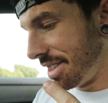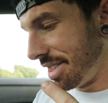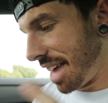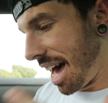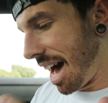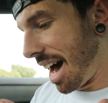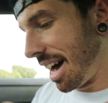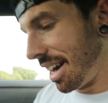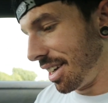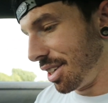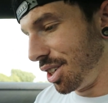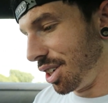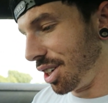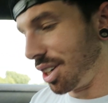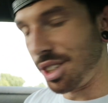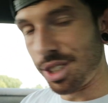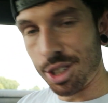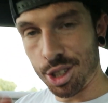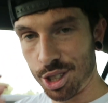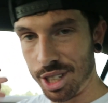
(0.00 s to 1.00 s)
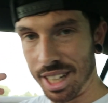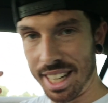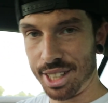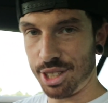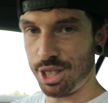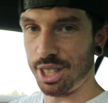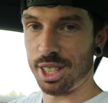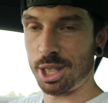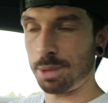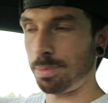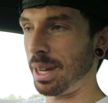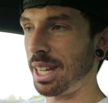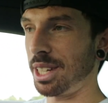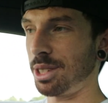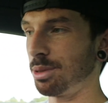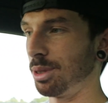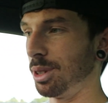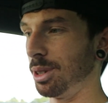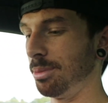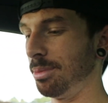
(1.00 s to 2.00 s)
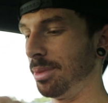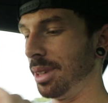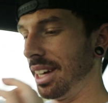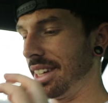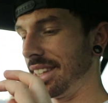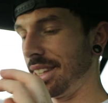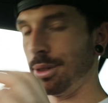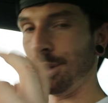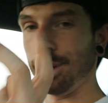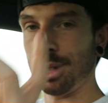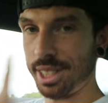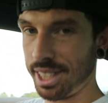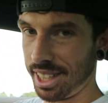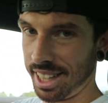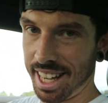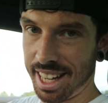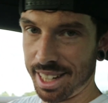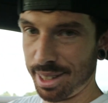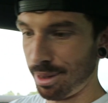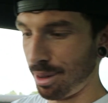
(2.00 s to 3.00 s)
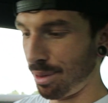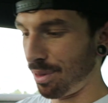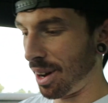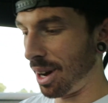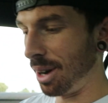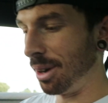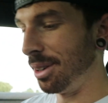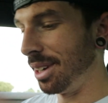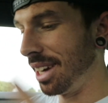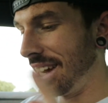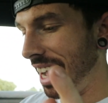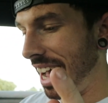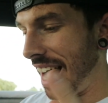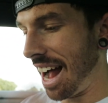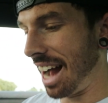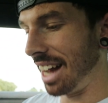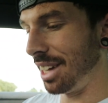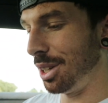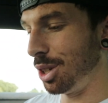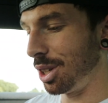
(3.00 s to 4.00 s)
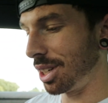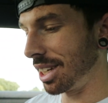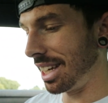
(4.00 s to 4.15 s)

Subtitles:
that you can just literally speak to them. They're always at the end of the phone, and you